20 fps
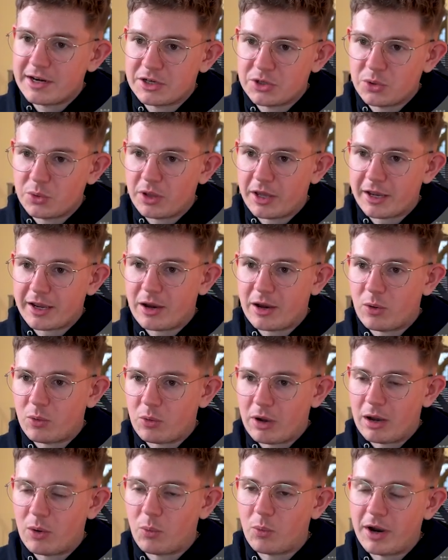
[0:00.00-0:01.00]
I do like
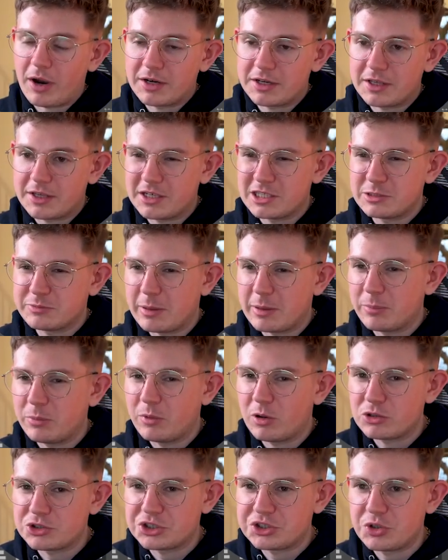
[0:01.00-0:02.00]
how wide it is, but I'm
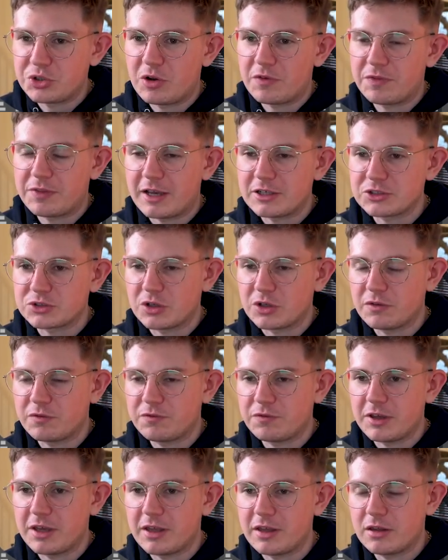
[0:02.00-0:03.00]
not sure if that's going to
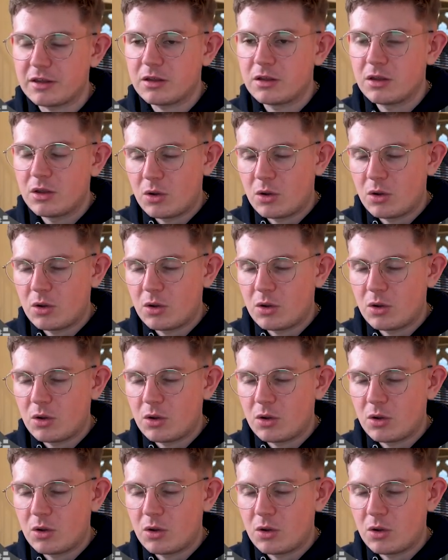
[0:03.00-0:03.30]
fit